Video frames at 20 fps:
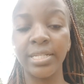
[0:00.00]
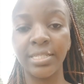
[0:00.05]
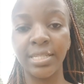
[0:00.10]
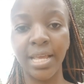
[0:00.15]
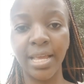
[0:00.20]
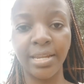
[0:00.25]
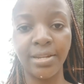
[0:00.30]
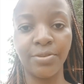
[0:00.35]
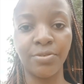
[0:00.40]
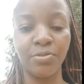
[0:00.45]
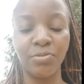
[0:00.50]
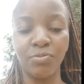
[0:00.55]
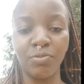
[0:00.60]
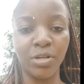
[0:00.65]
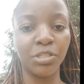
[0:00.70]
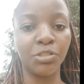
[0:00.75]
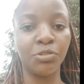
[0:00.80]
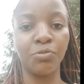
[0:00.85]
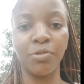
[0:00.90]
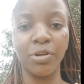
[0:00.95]
decided on
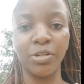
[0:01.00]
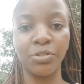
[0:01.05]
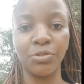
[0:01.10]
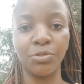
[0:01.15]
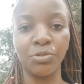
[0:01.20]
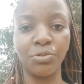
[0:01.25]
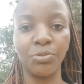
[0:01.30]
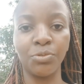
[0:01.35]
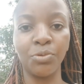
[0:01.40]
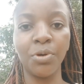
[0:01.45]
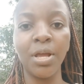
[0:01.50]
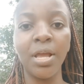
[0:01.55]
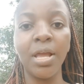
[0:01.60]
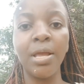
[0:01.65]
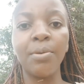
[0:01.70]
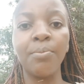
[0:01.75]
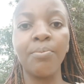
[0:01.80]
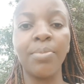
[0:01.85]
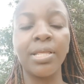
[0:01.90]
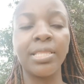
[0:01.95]
what you want to do,
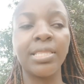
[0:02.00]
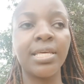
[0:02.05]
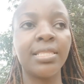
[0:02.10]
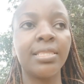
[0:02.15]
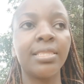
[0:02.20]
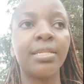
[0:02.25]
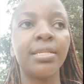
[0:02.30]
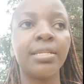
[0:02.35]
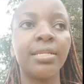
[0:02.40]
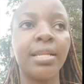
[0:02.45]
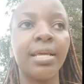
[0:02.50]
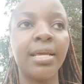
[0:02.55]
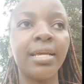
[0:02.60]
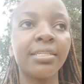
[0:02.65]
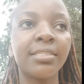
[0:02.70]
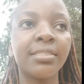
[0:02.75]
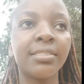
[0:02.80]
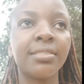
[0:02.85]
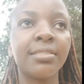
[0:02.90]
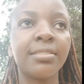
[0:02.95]
but then the
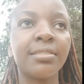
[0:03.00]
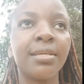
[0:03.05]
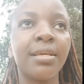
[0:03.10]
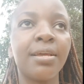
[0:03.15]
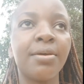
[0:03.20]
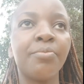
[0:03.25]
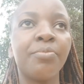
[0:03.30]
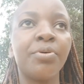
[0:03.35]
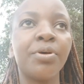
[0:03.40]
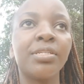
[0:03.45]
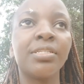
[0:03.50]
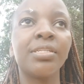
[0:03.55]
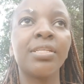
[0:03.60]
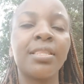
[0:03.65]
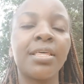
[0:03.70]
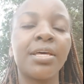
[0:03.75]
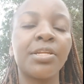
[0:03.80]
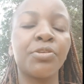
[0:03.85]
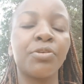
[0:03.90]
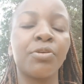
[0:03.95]
next
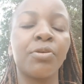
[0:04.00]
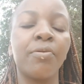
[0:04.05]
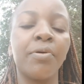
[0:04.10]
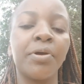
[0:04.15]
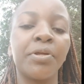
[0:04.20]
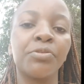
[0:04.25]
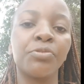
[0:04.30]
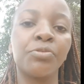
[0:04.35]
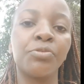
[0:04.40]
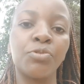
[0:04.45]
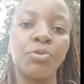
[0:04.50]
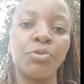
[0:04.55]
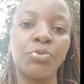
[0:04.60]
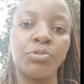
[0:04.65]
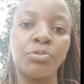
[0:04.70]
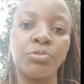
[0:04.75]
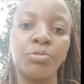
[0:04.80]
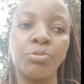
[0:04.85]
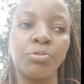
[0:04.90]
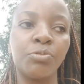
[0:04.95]
person that you're going to
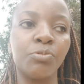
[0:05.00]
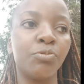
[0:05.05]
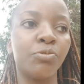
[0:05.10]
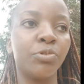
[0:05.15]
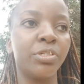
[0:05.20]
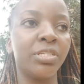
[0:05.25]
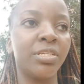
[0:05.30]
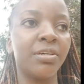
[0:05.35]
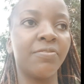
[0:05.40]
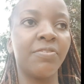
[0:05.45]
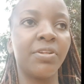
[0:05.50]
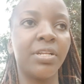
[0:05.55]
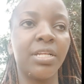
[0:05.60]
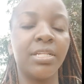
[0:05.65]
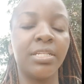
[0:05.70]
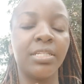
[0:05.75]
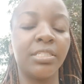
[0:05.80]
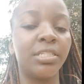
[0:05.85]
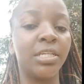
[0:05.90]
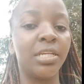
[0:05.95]
talk to would
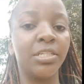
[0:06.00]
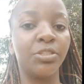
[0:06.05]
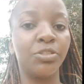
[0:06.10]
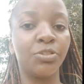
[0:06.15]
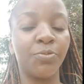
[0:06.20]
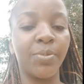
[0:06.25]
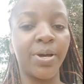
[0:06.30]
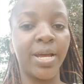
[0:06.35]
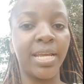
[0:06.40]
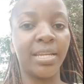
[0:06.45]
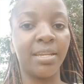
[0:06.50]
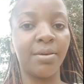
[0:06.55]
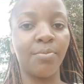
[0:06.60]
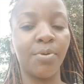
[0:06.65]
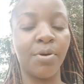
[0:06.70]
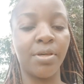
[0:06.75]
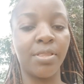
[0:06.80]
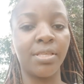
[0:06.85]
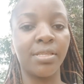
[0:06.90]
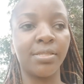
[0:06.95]
definitely change your mind
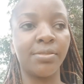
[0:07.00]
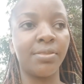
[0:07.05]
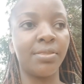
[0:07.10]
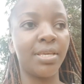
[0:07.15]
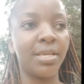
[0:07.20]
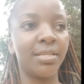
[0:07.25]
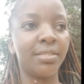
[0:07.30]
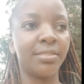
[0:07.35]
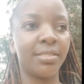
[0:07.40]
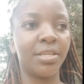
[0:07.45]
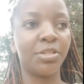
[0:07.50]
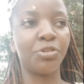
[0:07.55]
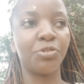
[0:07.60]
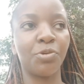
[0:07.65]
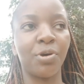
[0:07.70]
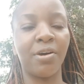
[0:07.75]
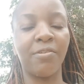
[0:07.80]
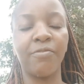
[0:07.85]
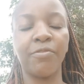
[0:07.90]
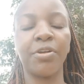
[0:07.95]
about these things that
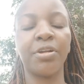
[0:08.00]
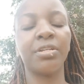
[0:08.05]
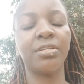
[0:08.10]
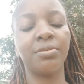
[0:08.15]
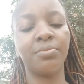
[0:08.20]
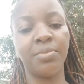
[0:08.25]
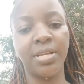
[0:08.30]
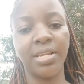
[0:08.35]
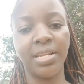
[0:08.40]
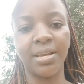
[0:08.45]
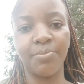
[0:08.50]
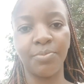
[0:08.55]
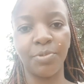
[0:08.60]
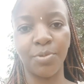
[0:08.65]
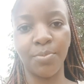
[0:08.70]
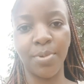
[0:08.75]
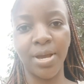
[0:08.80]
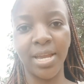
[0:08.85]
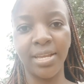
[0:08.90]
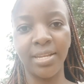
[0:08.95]
you have already made up
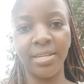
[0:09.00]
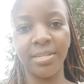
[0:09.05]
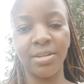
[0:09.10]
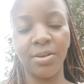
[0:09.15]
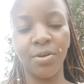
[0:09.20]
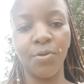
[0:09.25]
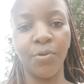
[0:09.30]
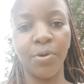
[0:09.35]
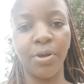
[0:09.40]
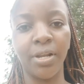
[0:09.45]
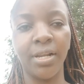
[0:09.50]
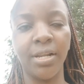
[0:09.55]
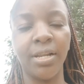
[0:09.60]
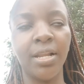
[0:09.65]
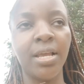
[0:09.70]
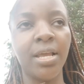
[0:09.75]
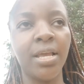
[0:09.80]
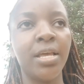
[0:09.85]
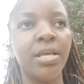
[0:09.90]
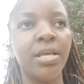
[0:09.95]
your mind on.